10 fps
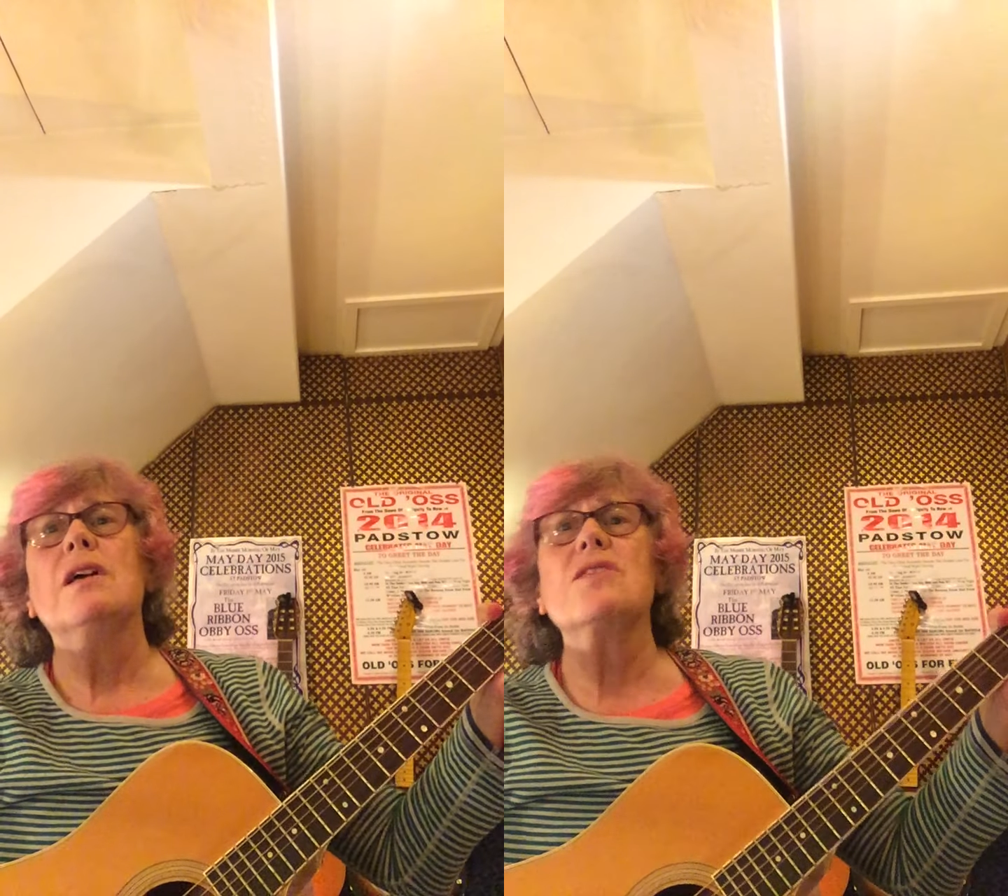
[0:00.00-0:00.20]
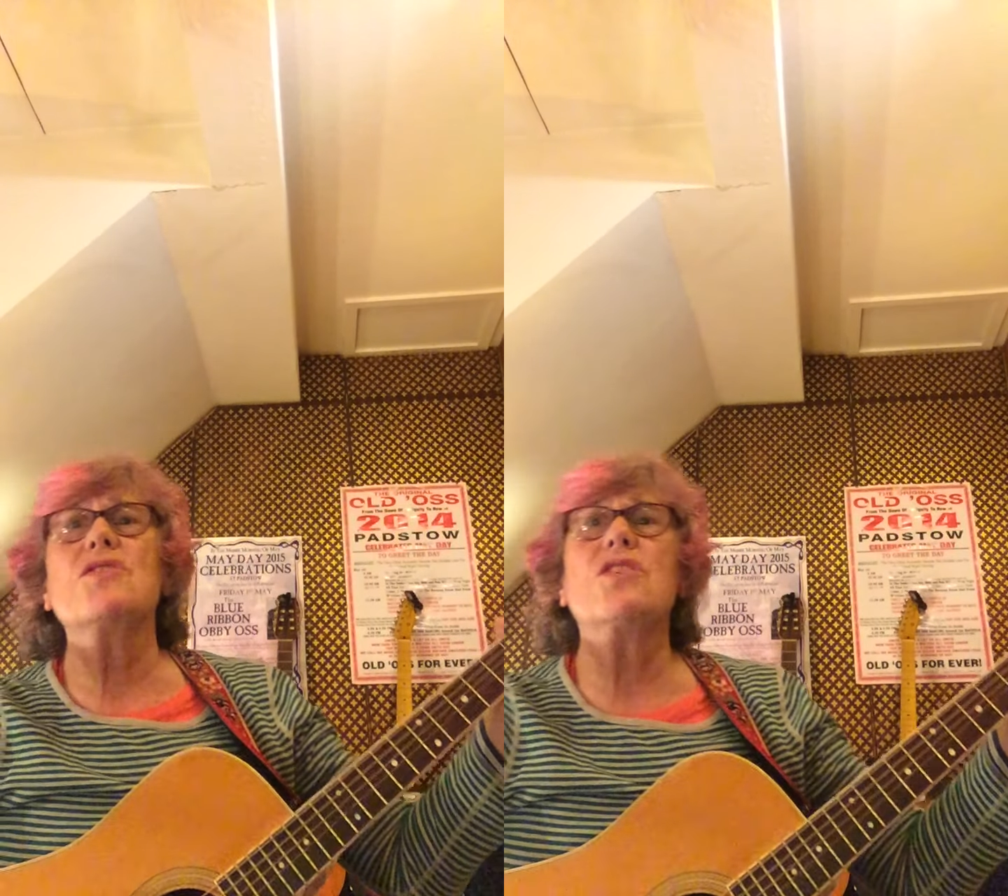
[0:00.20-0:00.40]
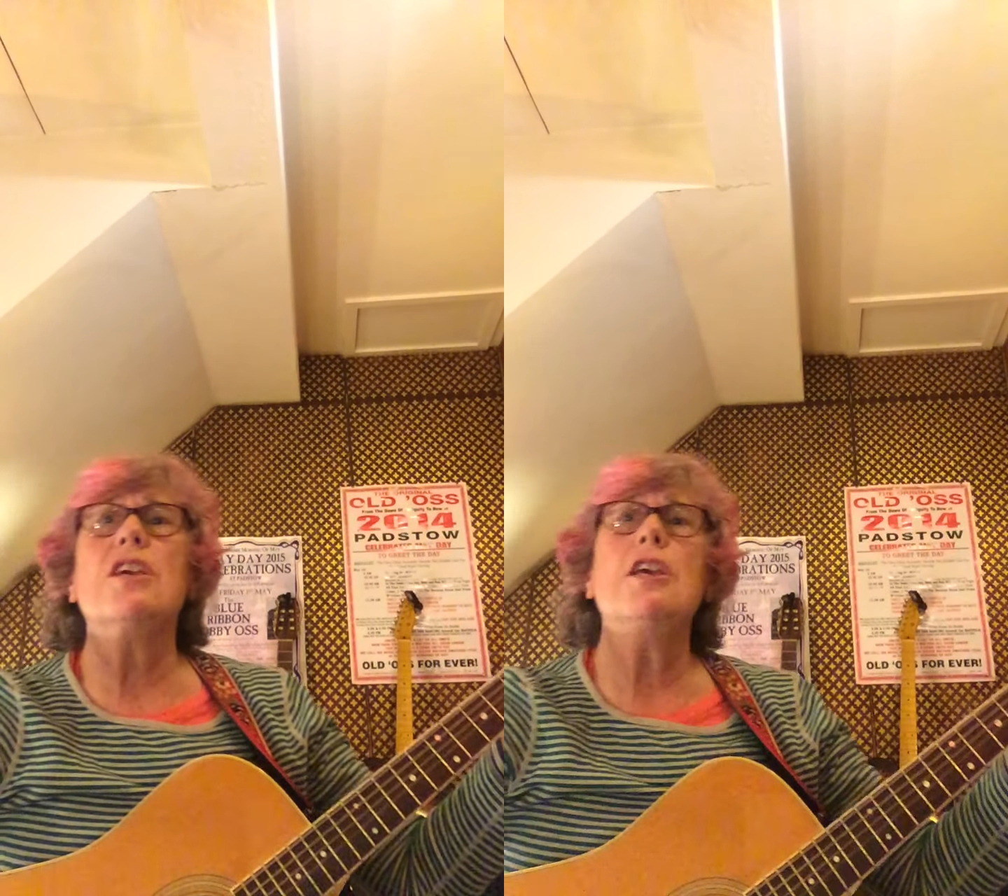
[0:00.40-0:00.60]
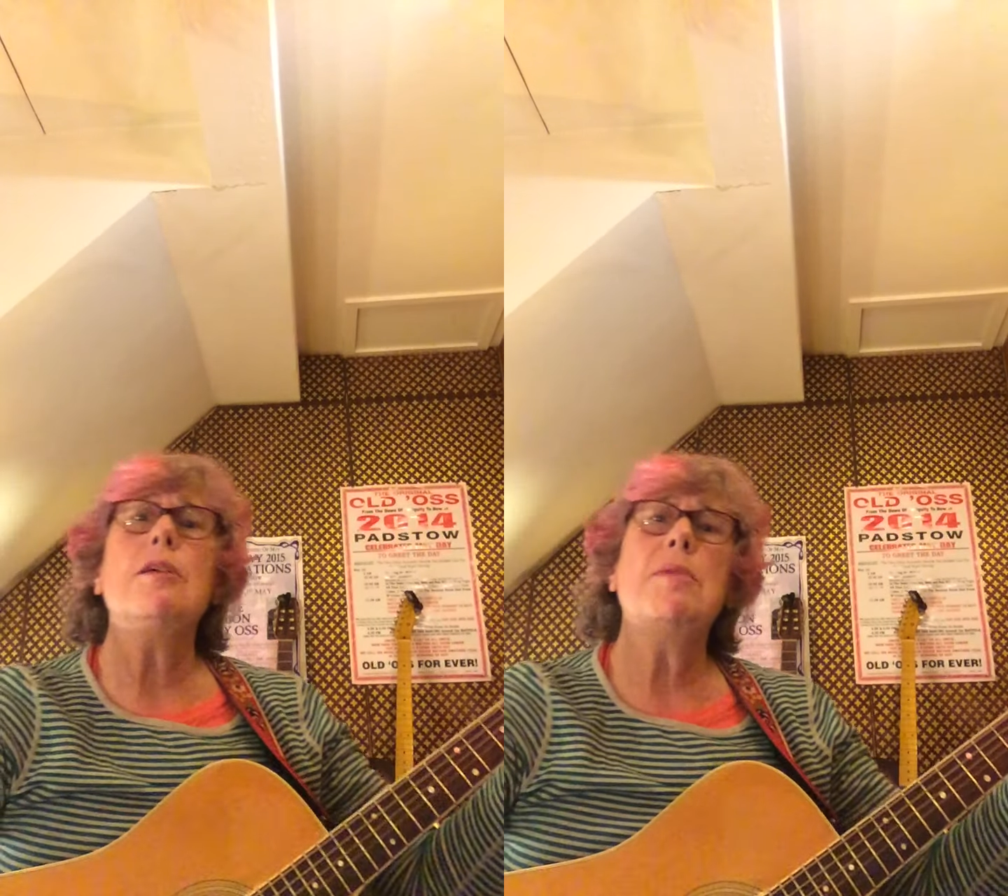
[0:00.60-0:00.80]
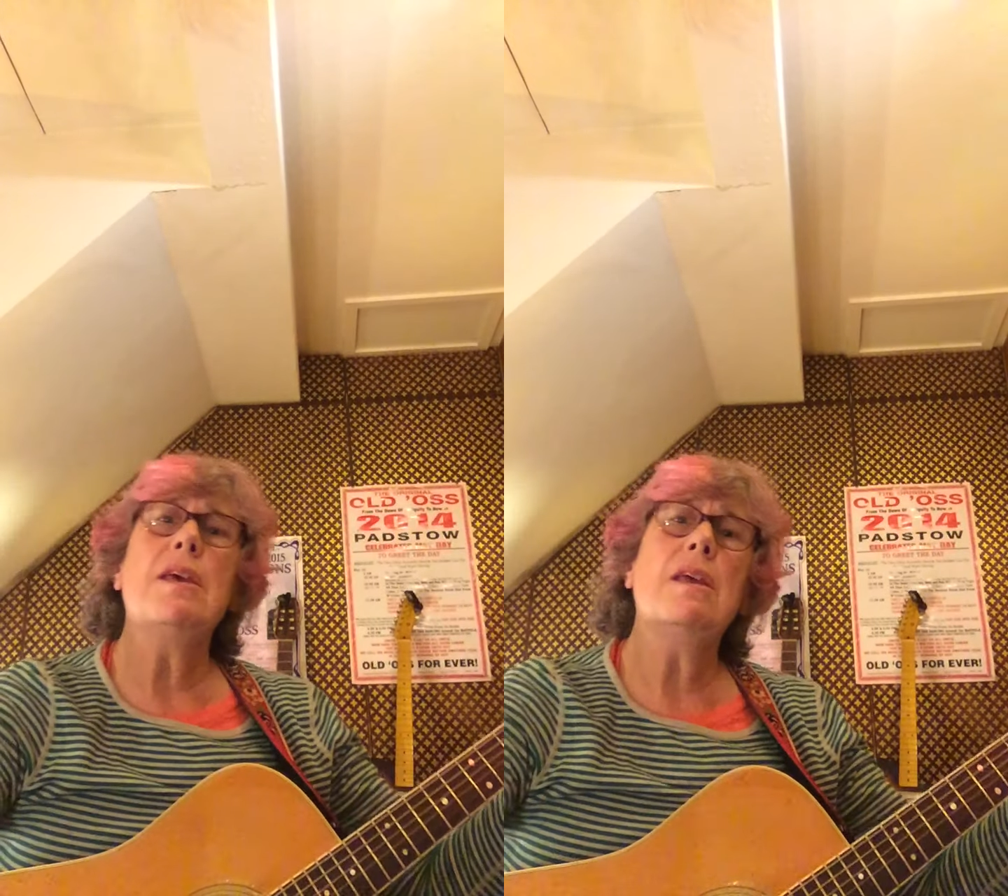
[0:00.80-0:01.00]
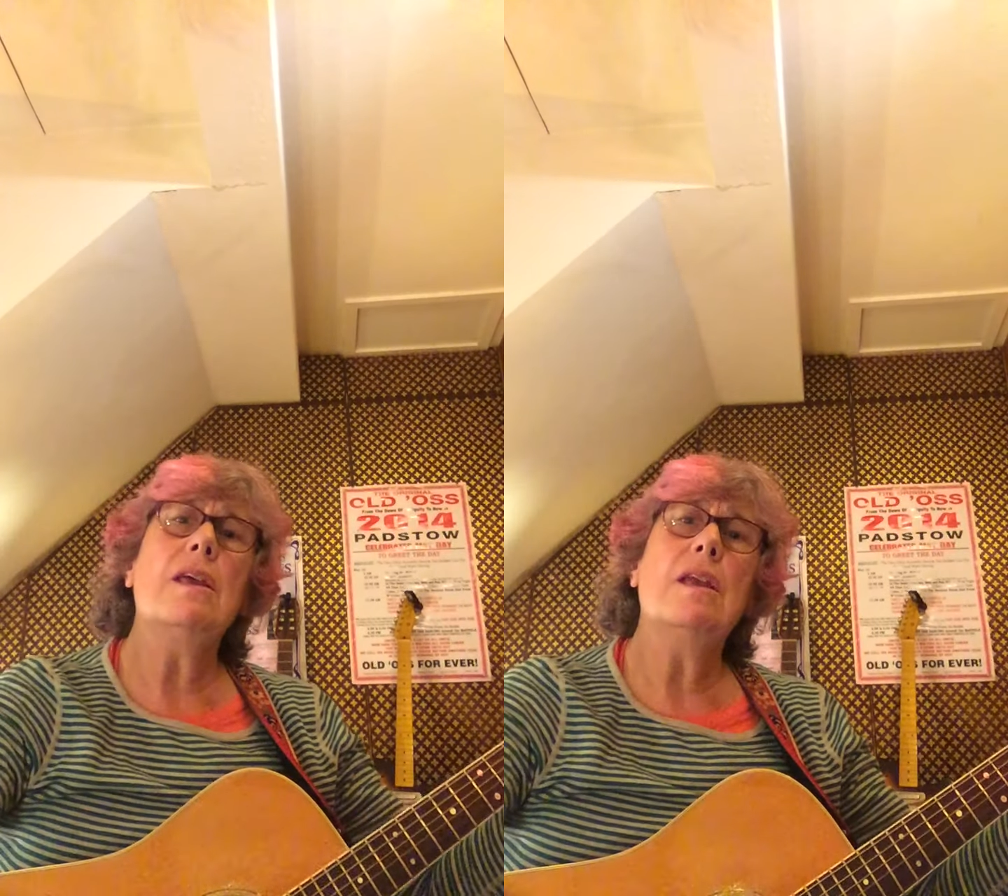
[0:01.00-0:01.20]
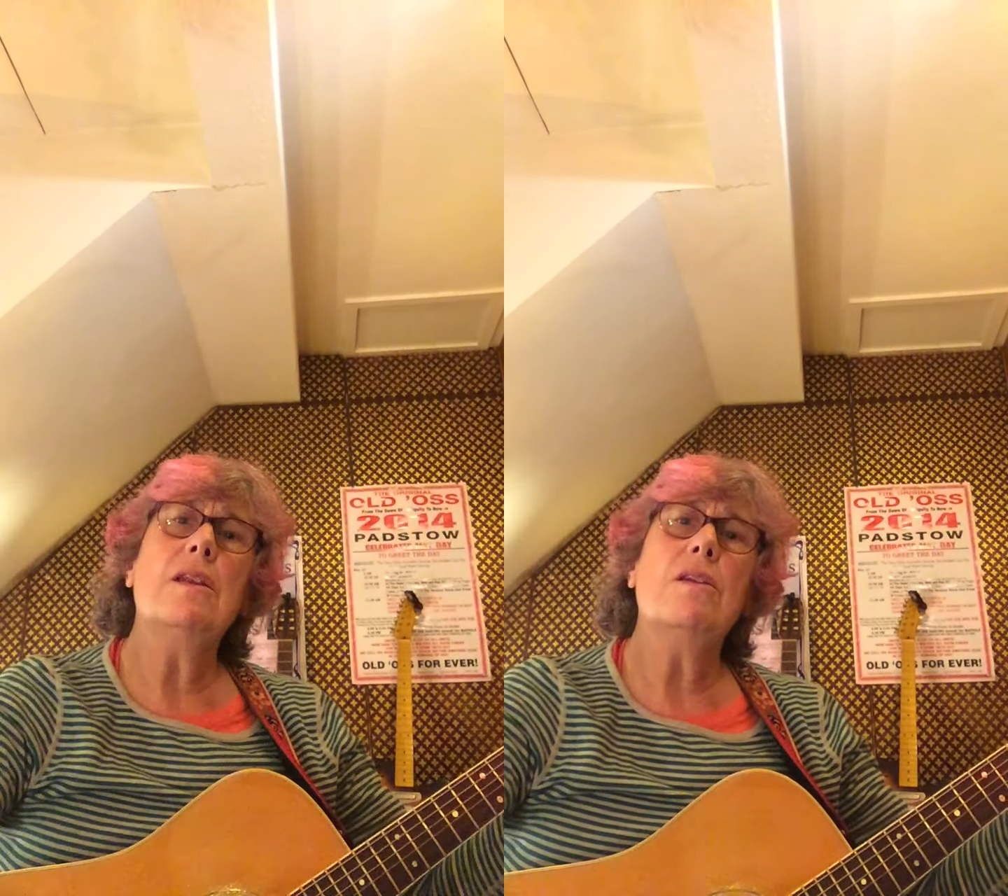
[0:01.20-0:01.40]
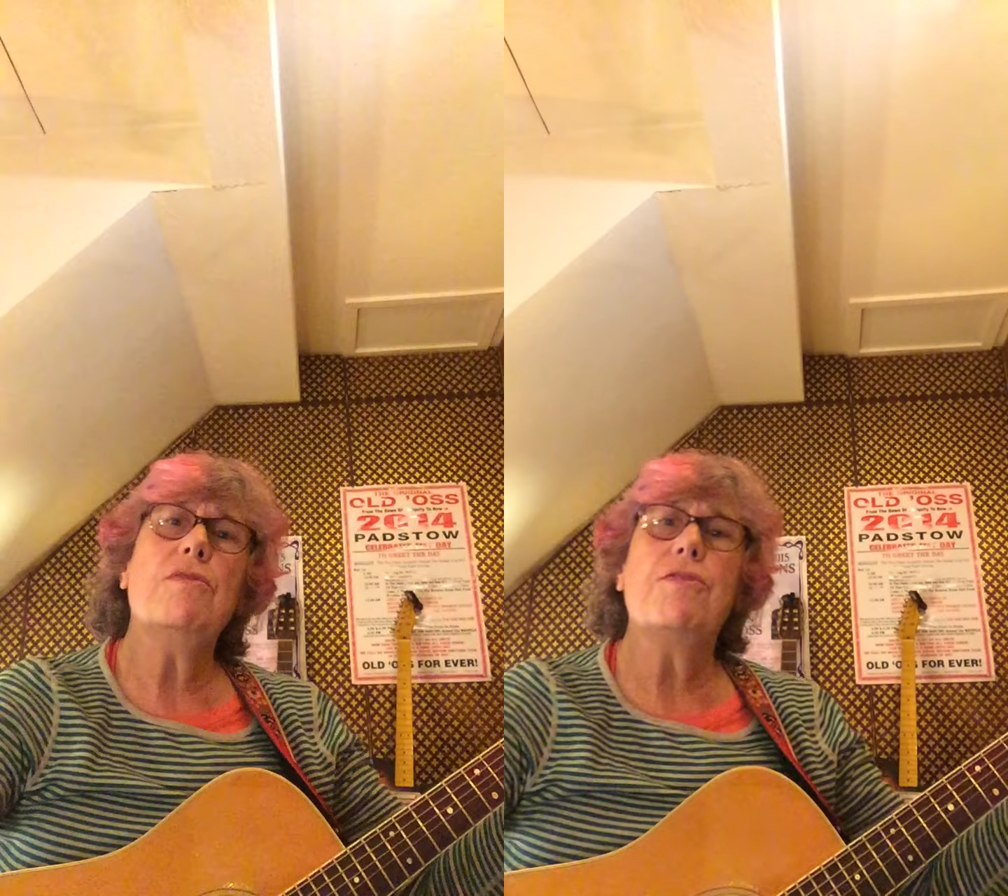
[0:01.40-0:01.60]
and scheming,